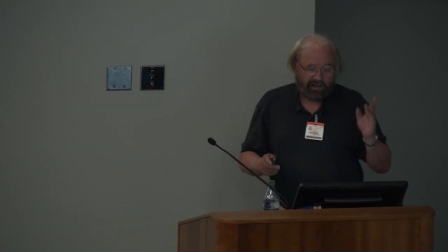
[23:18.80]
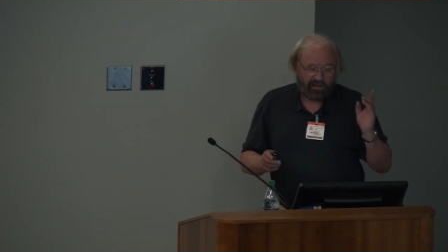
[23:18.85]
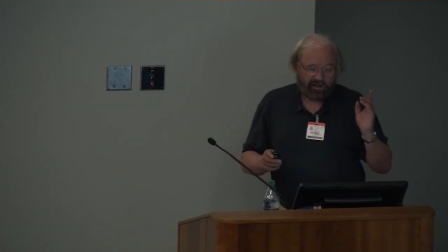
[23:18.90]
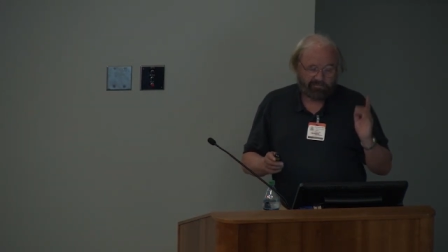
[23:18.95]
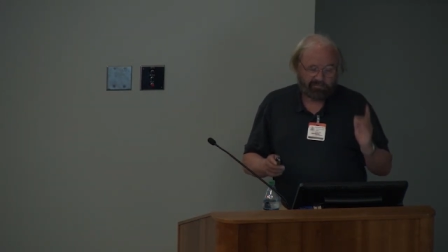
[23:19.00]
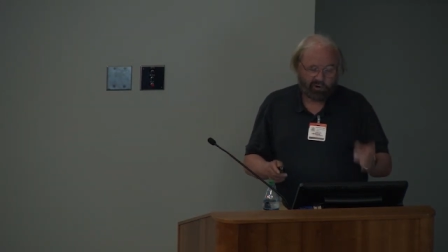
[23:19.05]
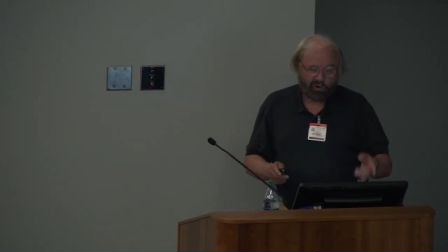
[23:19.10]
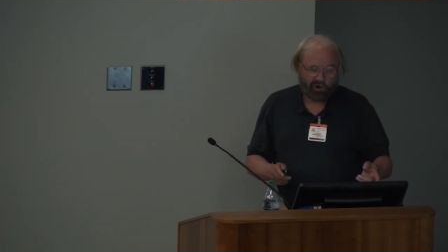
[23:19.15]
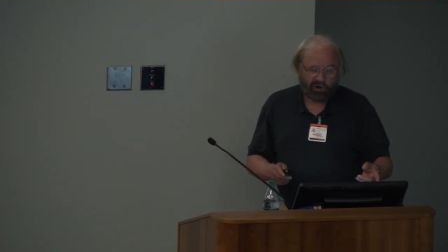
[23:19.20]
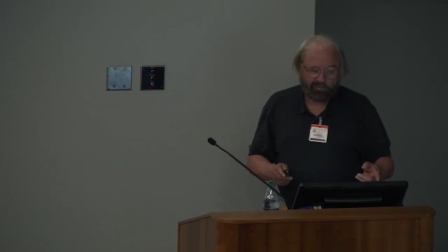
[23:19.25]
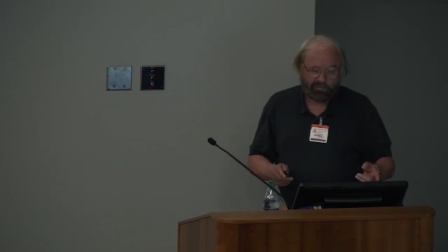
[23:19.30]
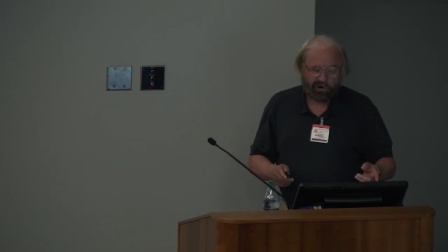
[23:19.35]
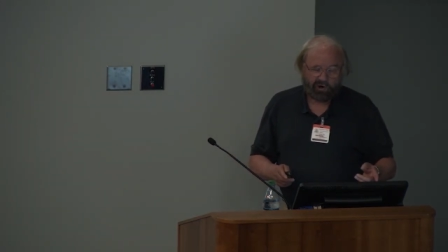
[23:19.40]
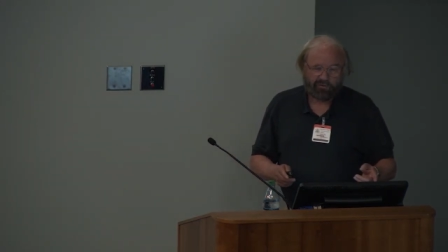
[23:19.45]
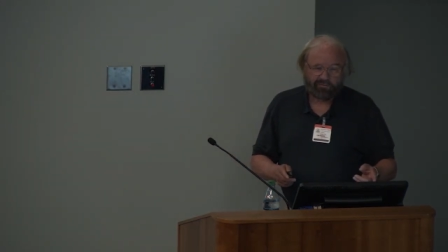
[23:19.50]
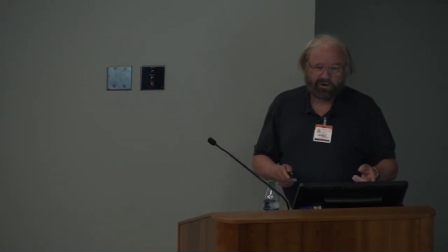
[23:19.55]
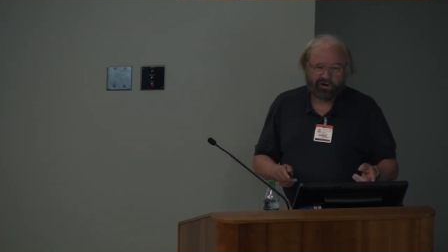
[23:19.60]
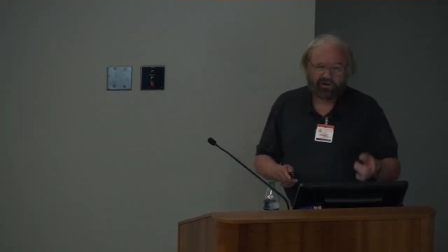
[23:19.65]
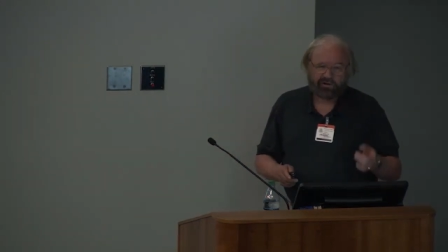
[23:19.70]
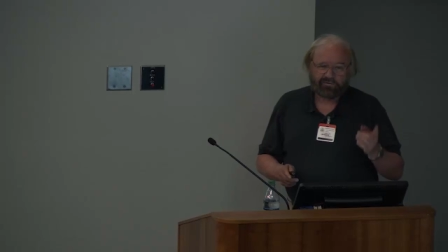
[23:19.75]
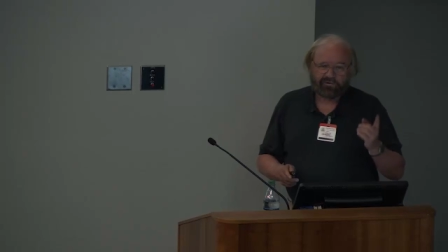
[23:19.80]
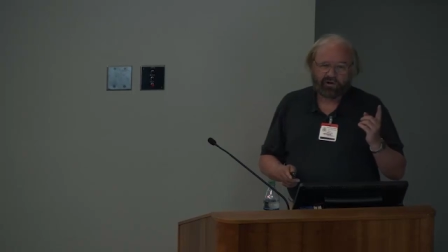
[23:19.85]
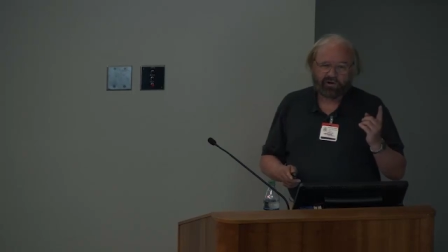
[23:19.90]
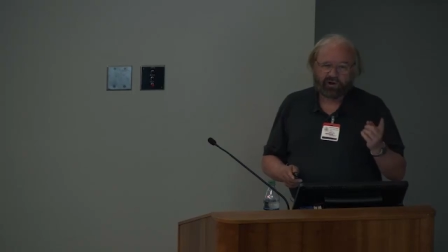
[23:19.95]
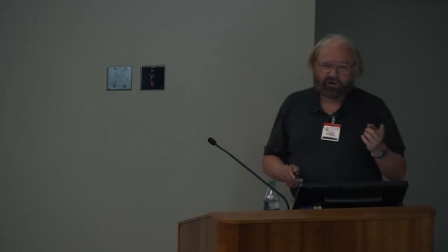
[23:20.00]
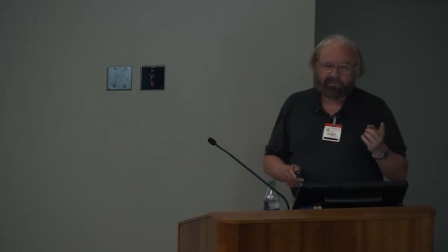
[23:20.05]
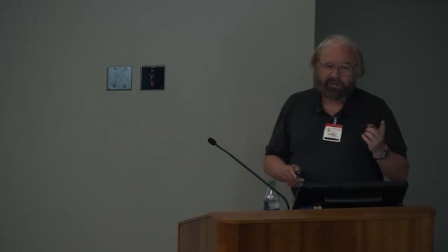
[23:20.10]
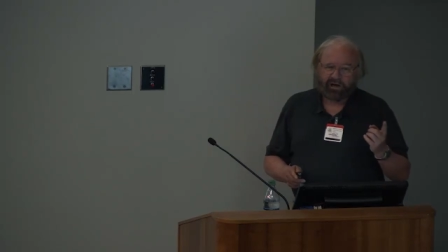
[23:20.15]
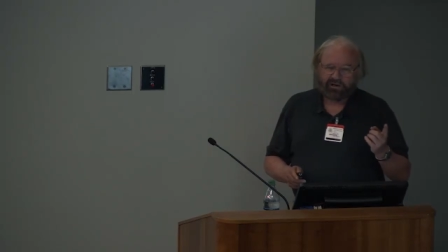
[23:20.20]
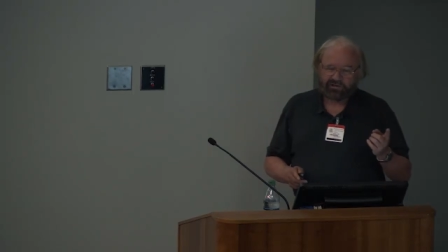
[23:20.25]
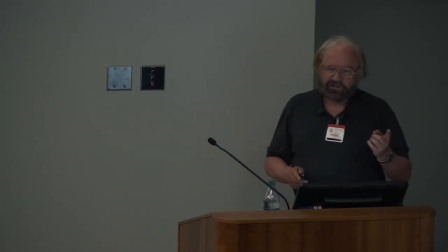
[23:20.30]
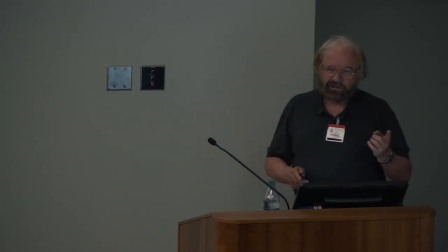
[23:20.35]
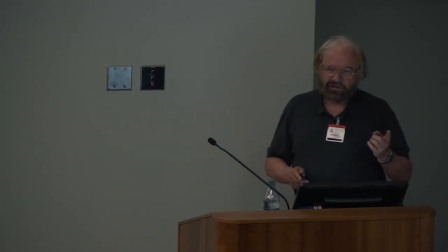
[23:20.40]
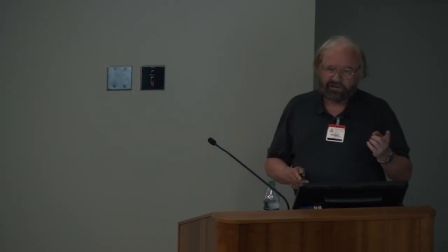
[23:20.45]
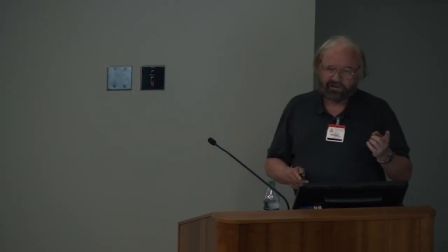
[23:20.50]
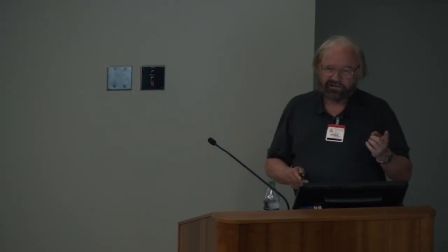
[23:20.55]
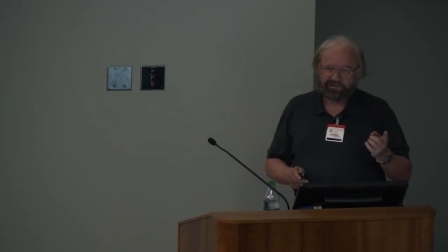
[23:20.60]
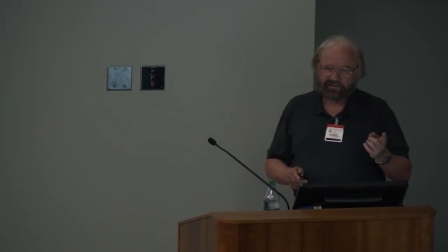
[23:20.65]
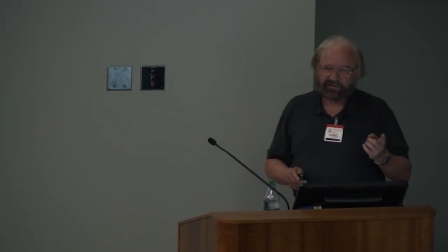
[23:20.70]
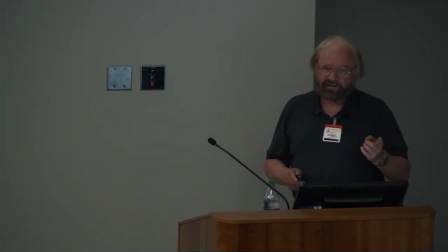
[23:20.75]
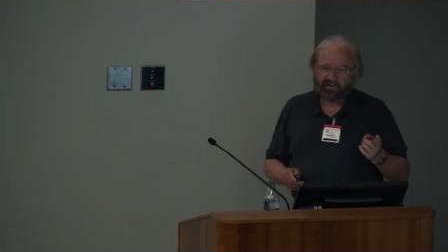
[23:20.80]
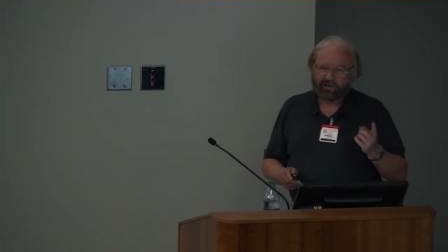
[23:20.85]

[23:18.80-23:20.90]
They pull them over, and you've got to imagine this.